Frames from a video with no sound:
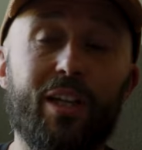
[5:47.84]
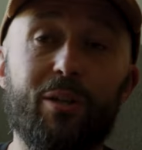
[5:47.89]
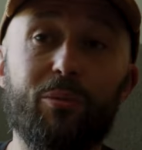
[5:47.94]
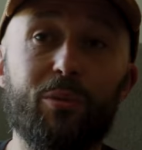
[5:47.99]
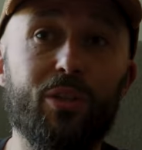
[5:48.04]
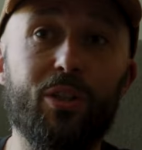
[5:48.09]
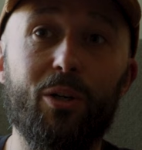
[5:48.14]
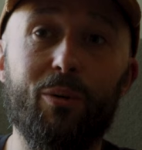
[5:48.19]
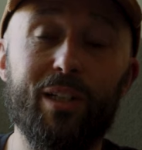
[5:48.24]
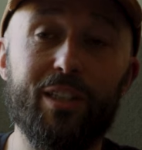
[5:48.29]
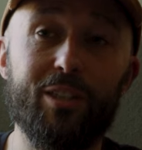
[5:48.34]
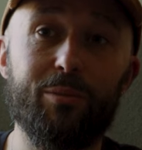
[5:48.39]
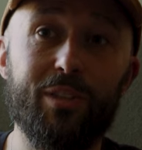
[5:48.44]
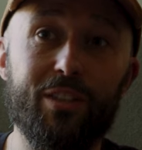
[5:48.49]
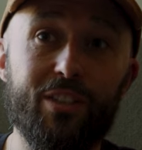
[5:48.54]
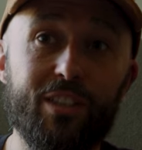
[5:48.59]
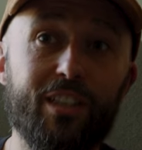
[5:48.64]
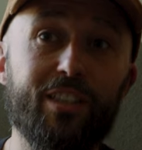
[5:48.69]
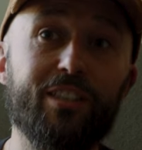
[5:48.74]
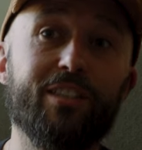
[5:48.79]
they were nowhere to be
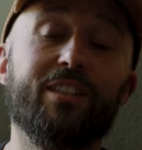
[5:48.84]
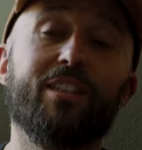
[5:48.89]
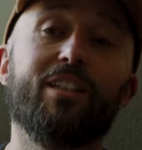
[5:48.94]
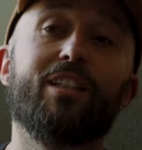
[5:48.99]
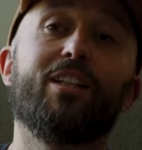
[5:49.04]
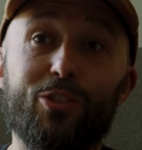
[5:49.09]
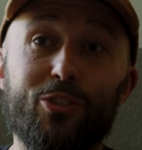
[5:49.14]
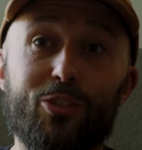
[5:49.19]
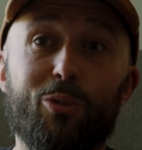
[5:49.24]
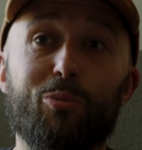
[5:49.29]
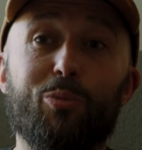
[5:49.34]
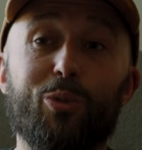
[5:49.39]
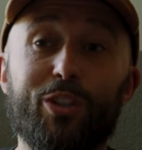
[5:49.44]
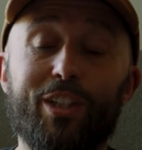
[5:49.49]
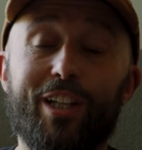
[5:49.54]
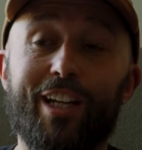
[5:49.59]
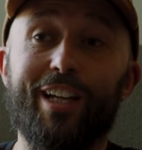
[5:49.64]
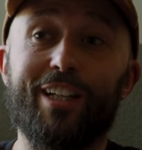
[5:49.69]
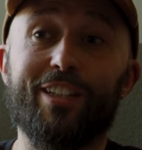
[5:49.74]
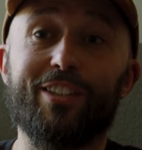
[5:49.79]
seen. Someone
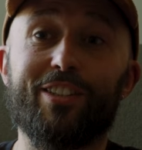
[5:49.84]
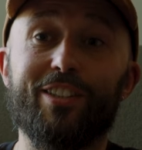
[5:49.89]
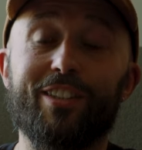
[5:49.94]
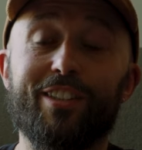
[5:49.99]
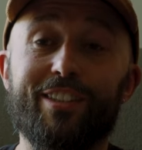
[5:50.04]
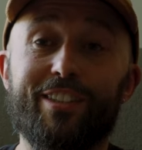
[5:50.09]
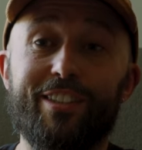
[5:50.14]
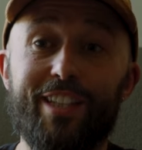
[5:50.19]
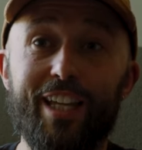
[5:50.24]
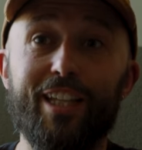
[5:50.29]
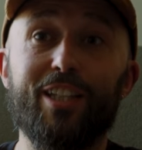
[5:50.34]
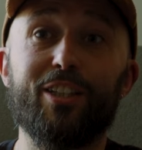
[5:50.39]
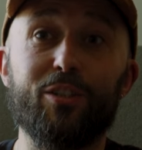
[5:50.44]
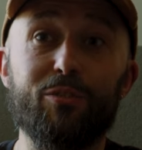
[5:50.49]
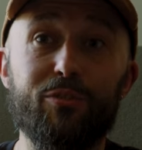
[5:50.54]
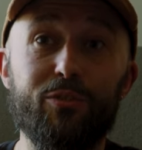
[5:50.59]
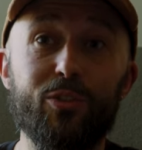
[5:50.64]
had taken the